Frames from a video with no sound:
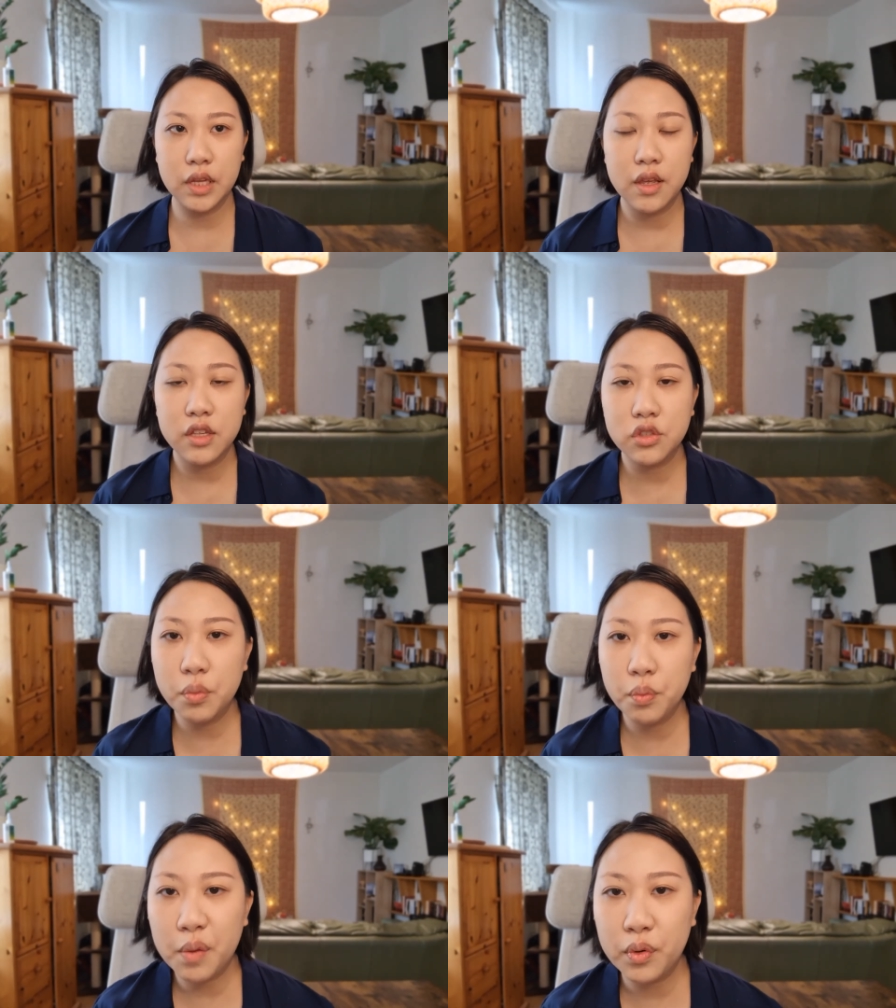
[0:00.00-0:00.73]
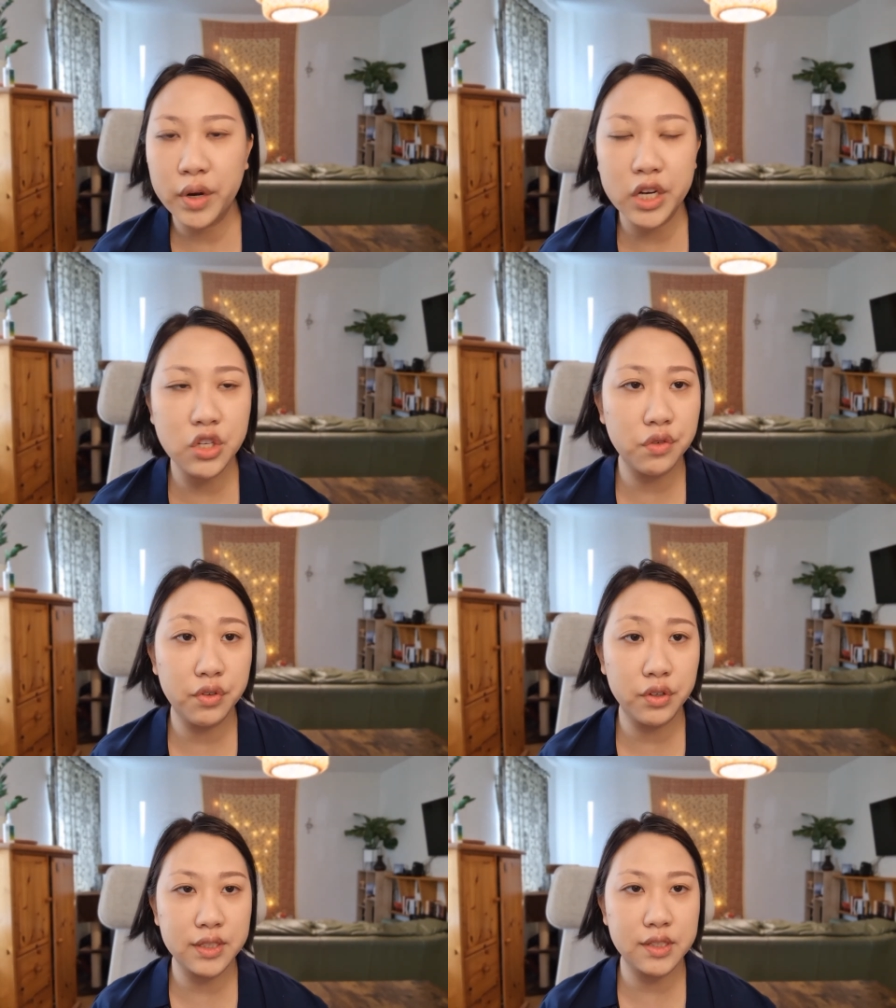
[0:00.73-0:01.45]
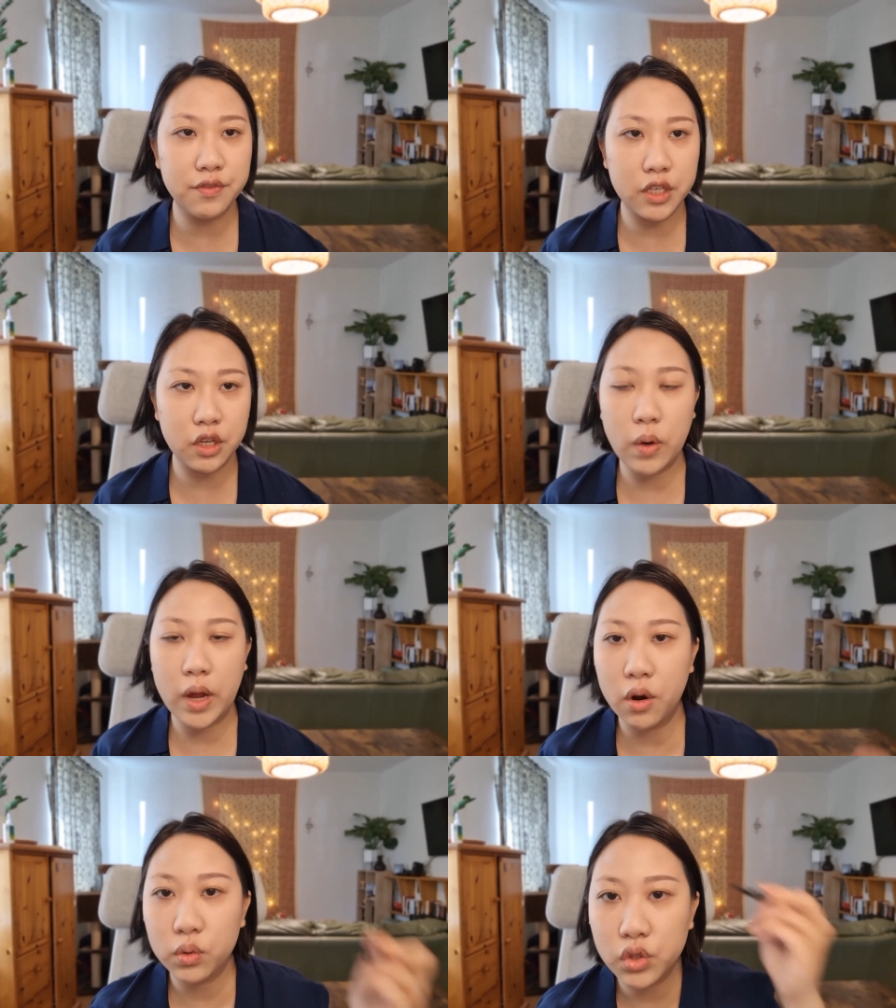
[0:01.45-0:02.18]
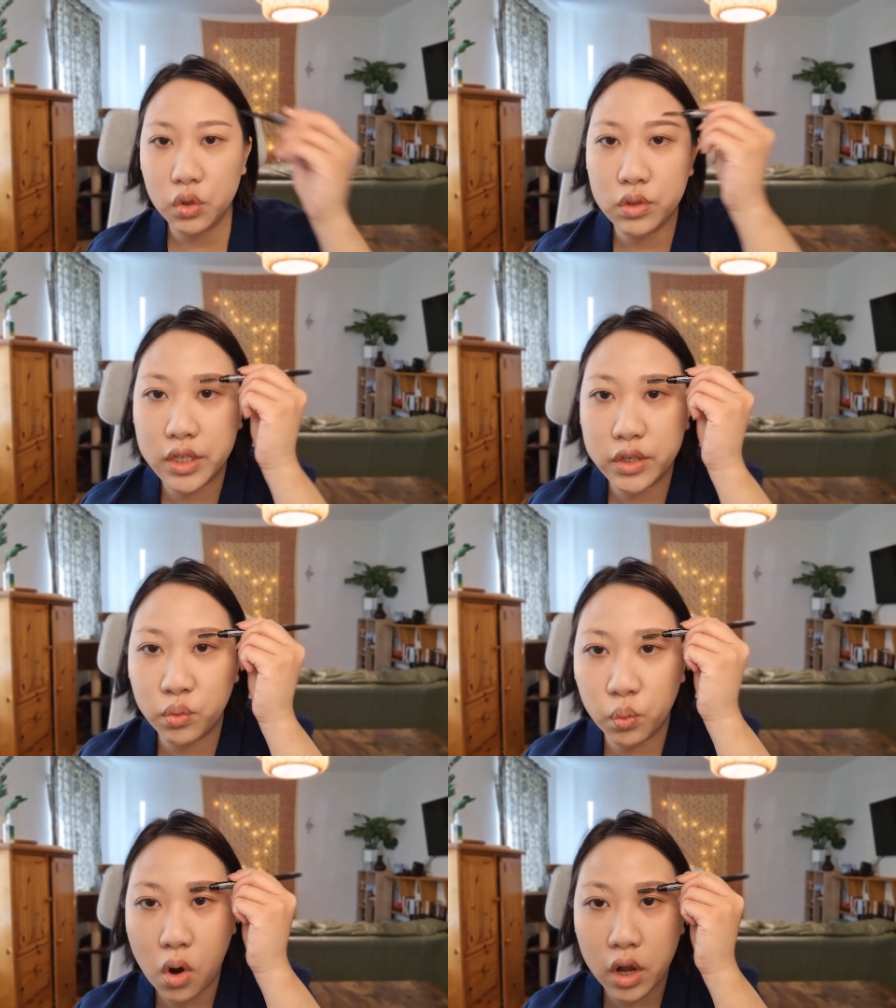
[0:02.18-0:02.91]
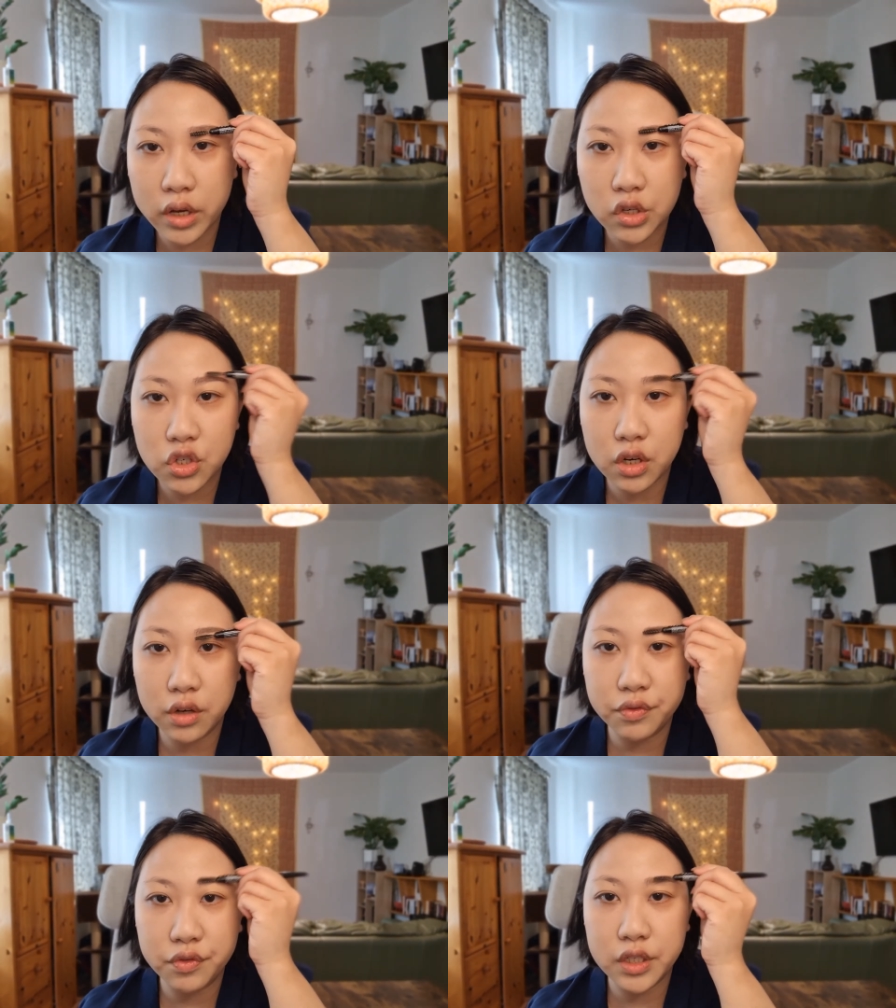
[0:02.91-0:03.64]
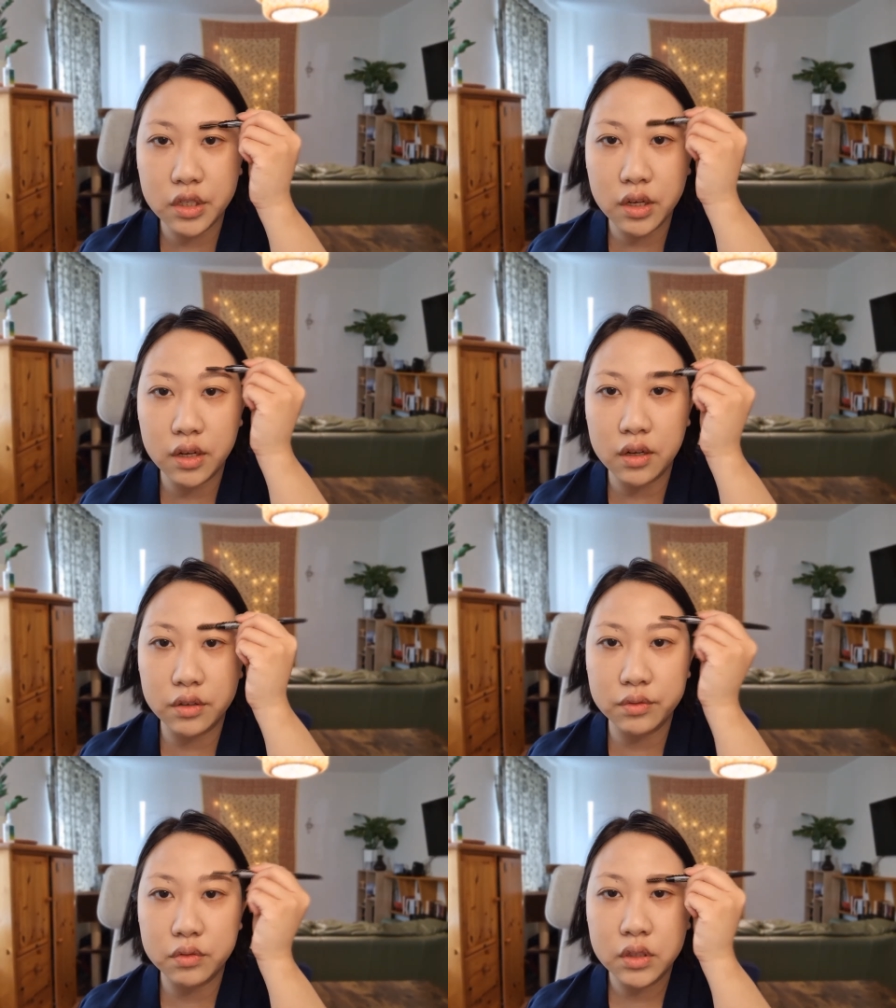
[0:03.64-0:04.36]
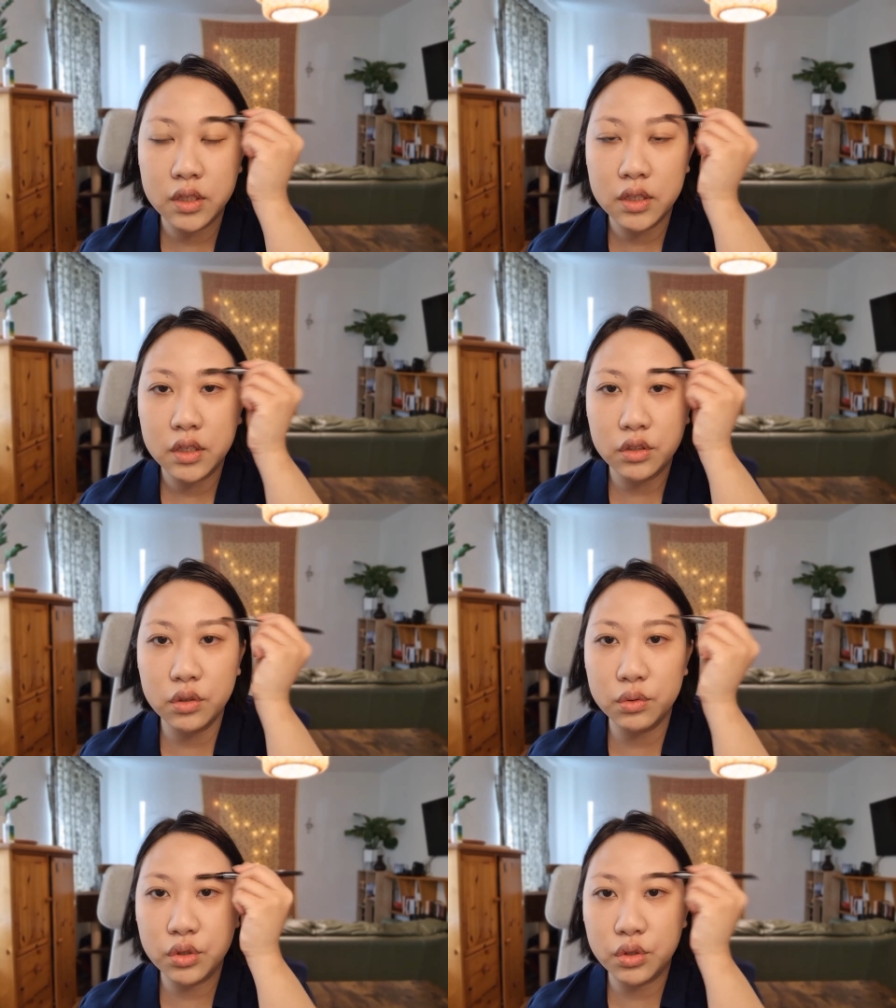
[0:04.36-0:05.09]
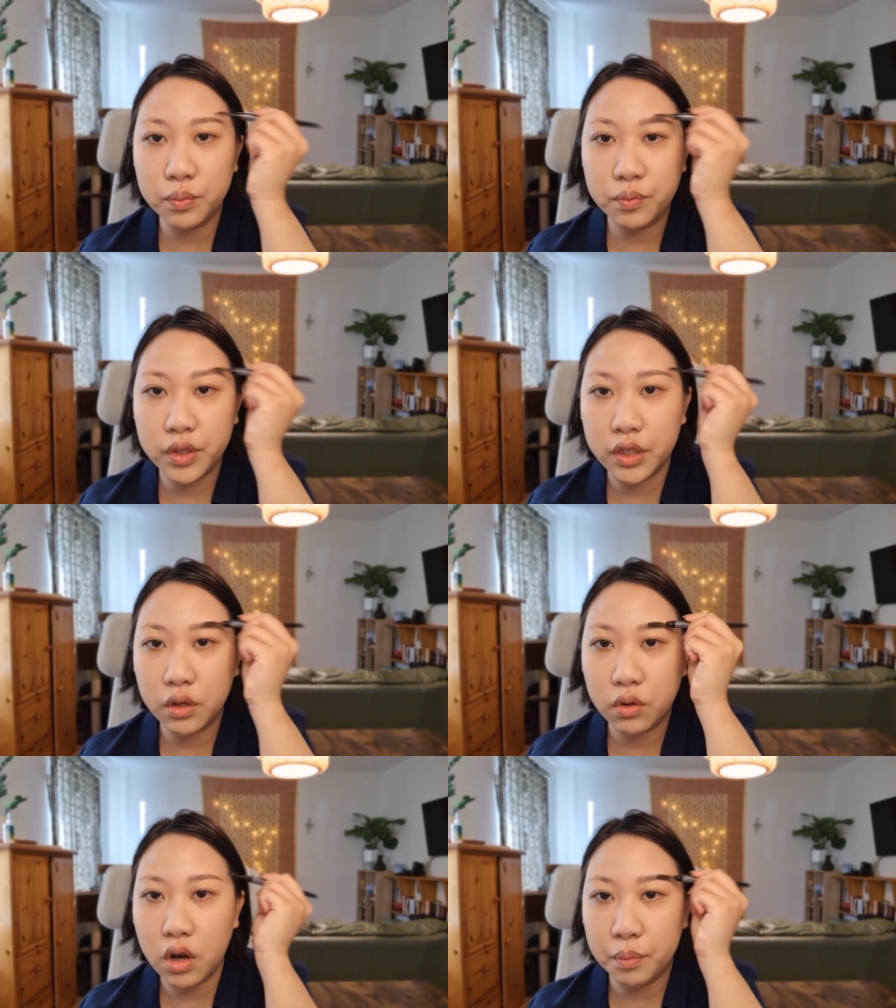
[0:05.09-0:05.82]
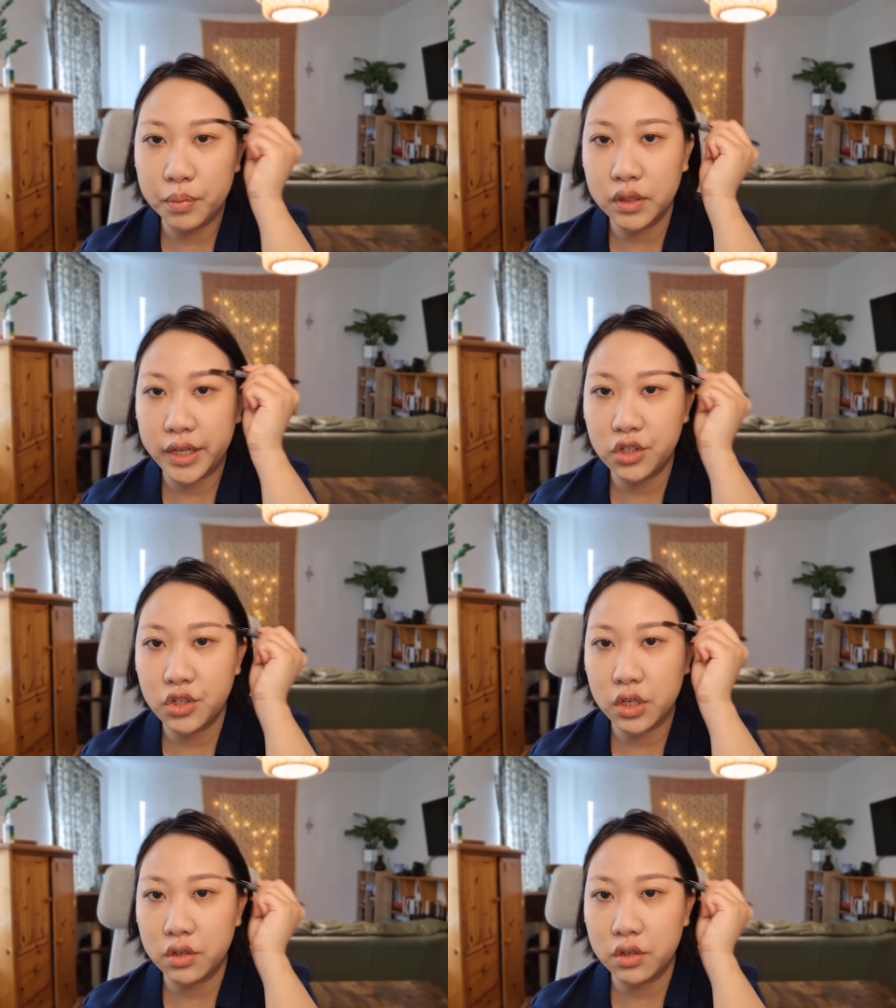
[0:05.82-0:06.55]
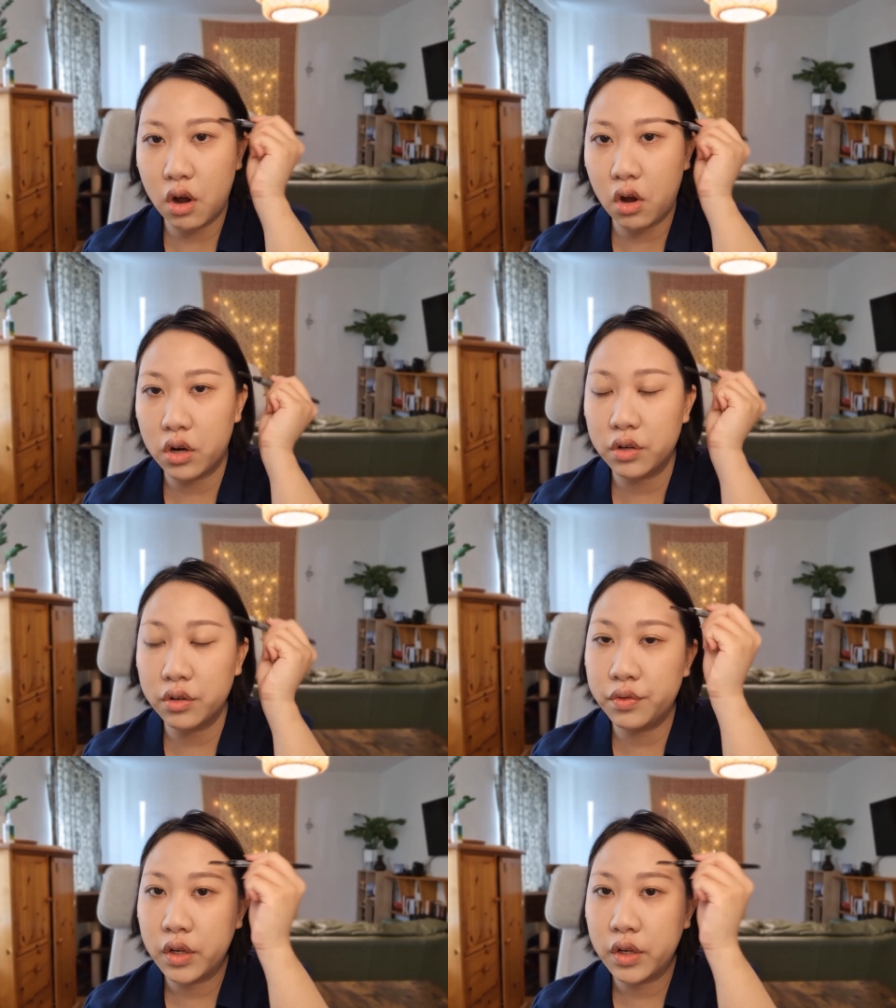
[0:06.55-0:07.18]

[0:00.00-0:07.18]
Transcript: So in preparation for this video, I also did watch a YouTube video compilation of